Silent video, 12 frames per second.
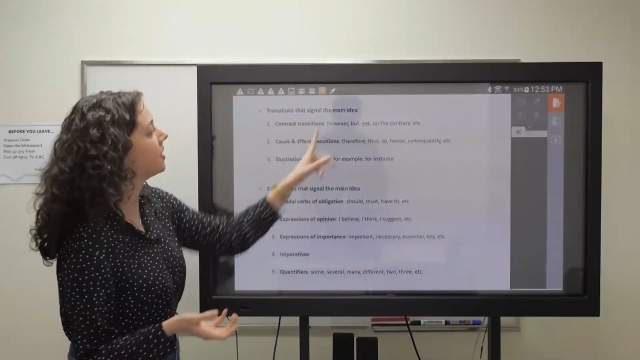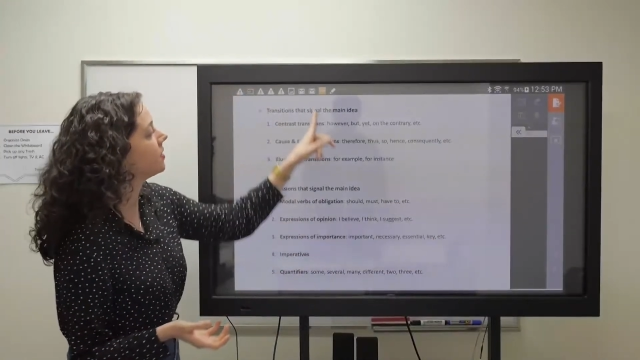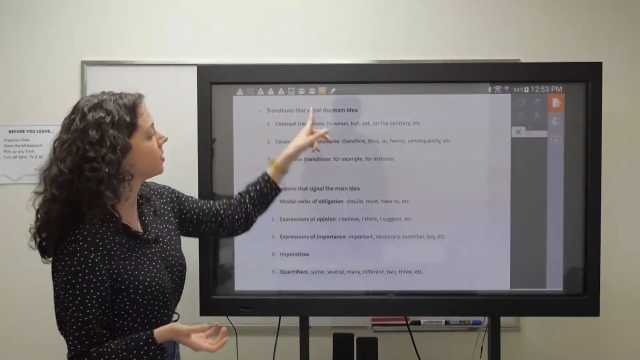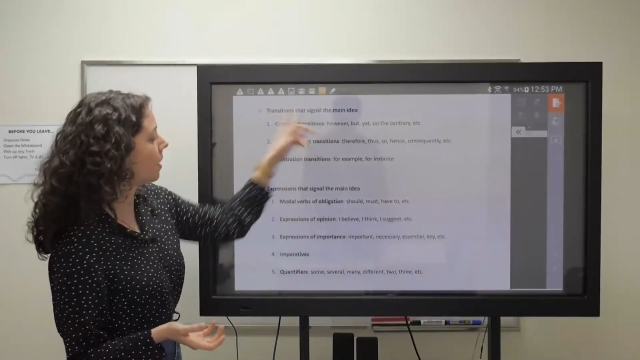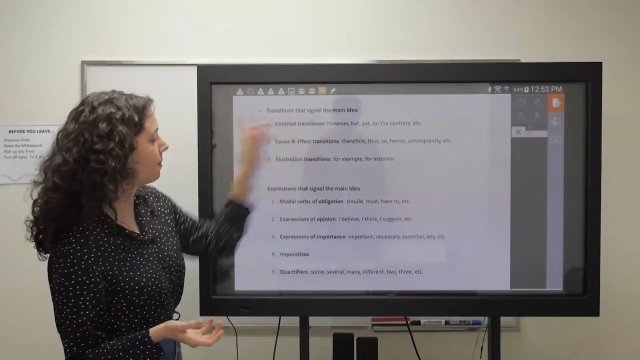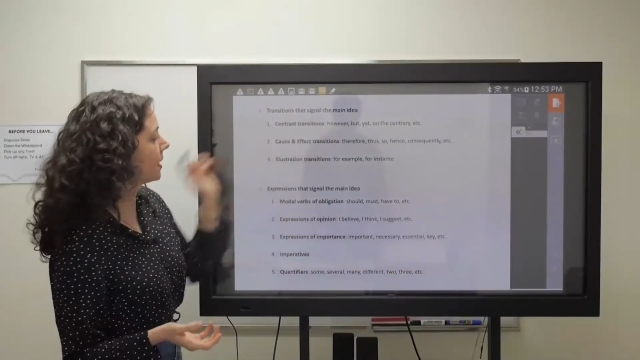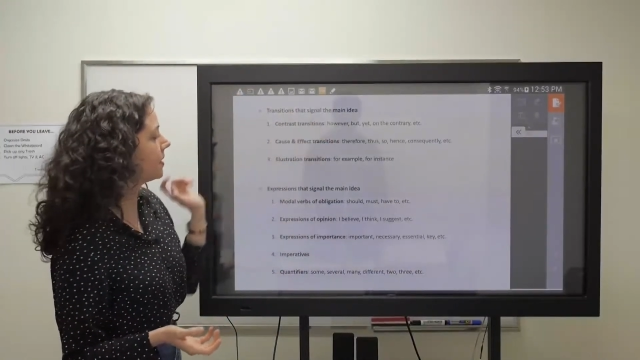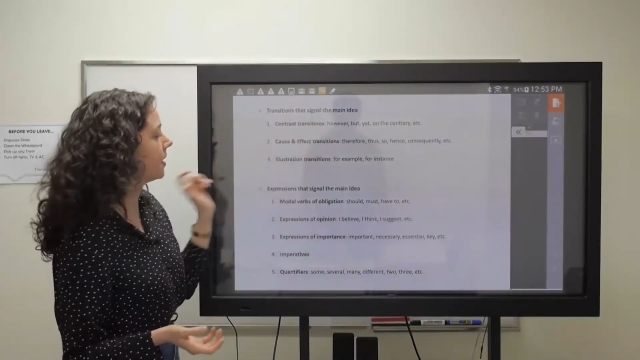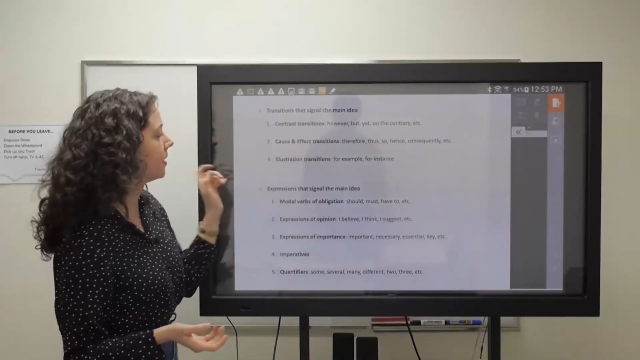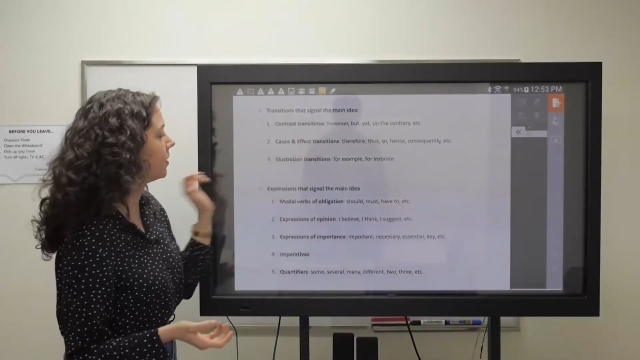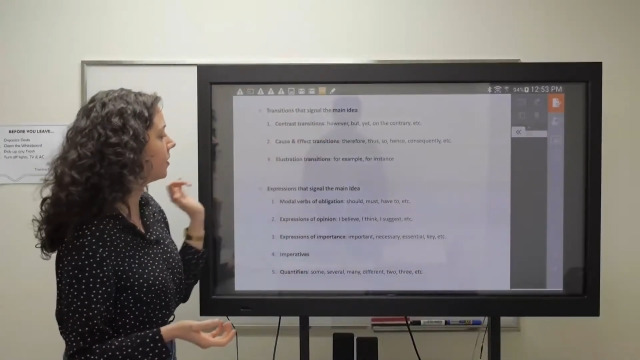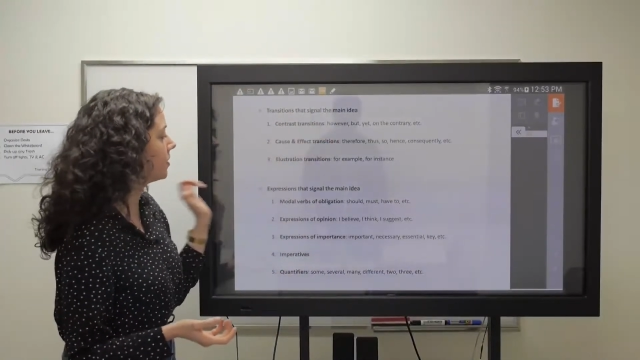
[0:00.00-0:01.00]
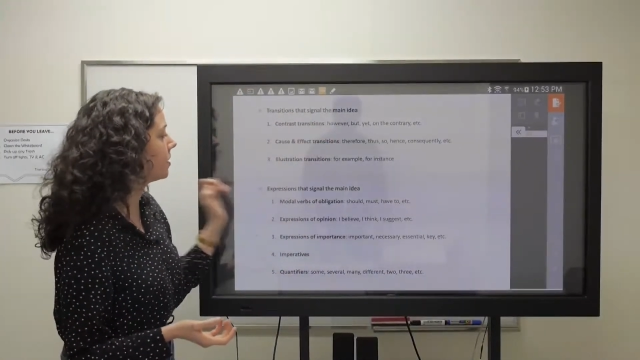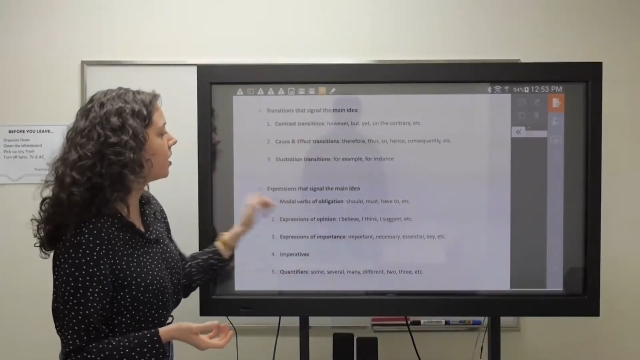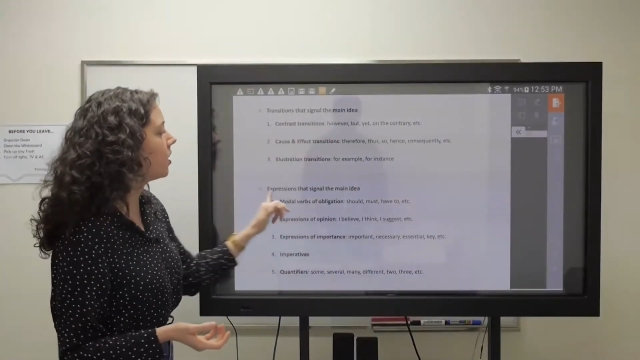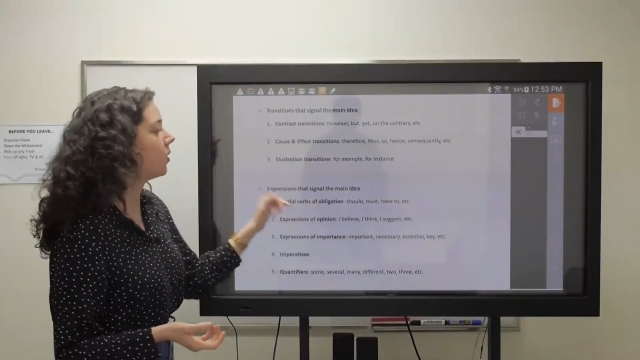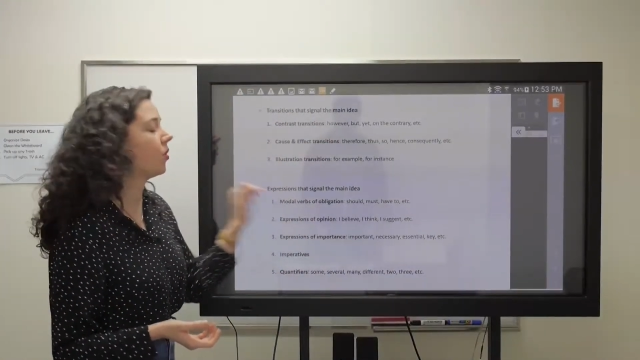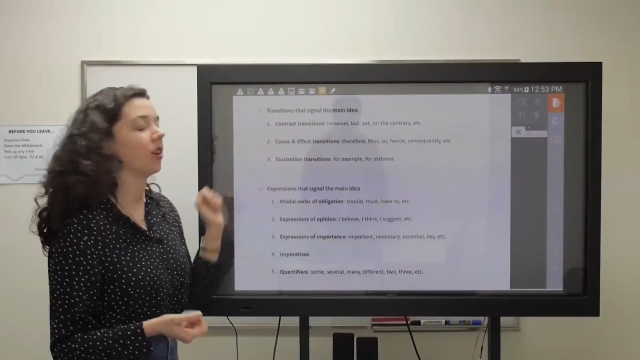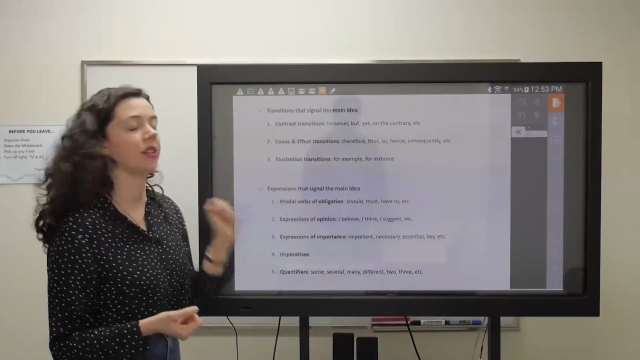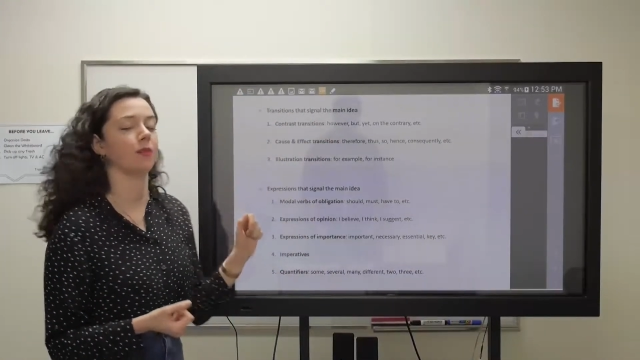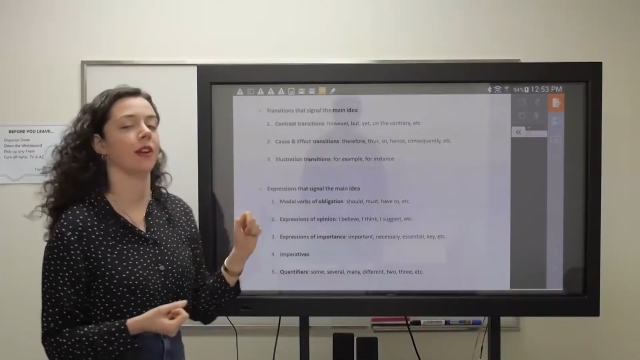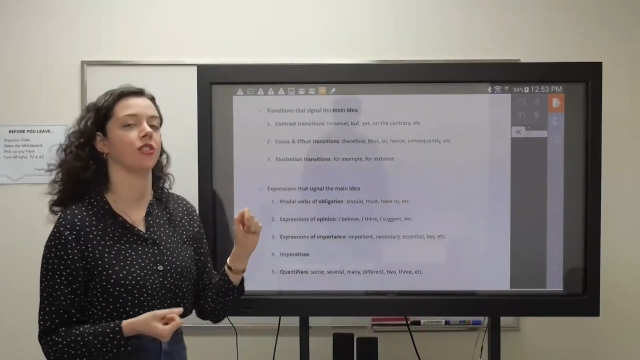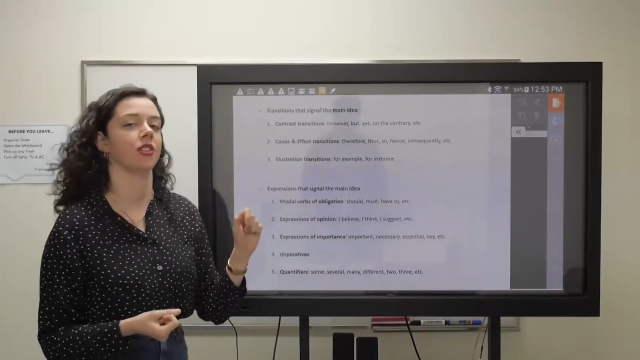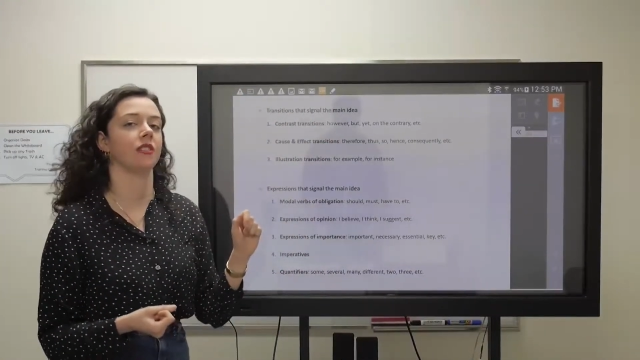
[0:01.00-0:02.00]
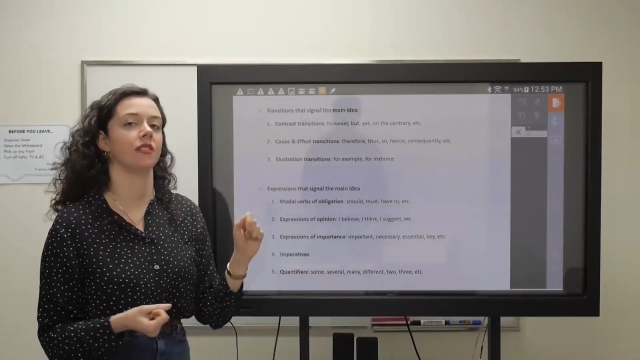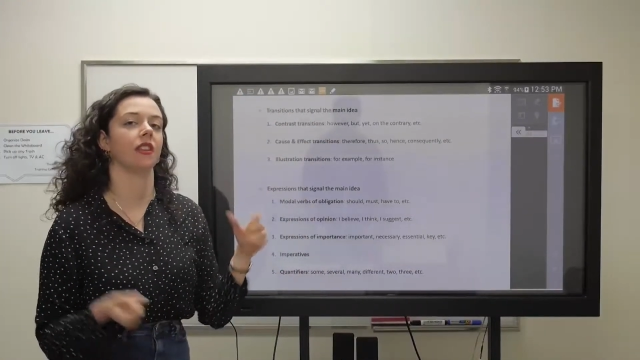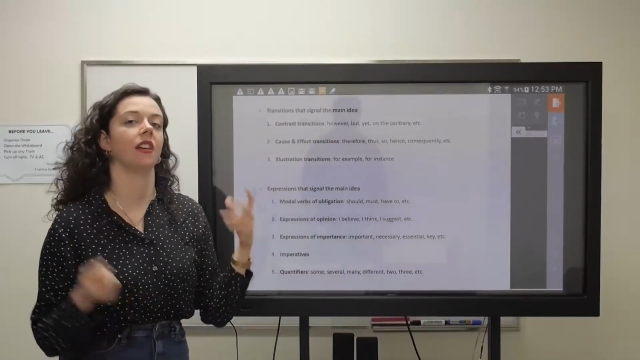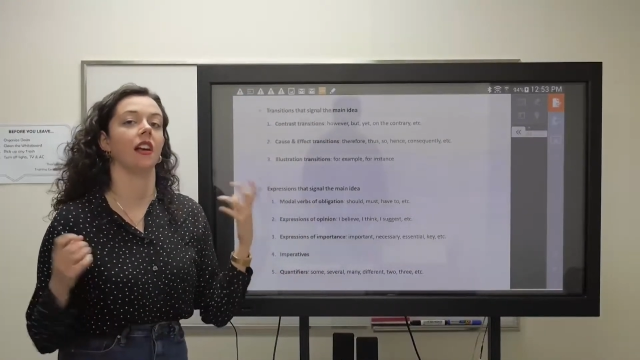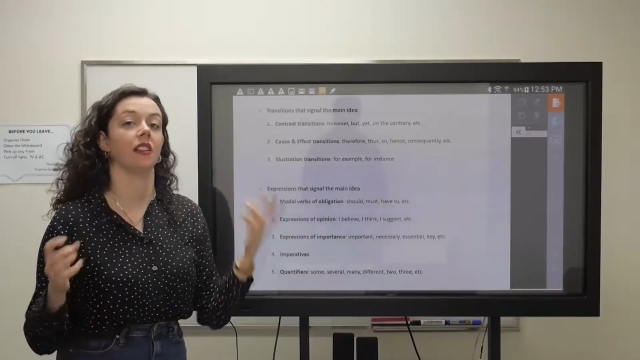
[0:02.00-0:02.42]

these topic signals or expressions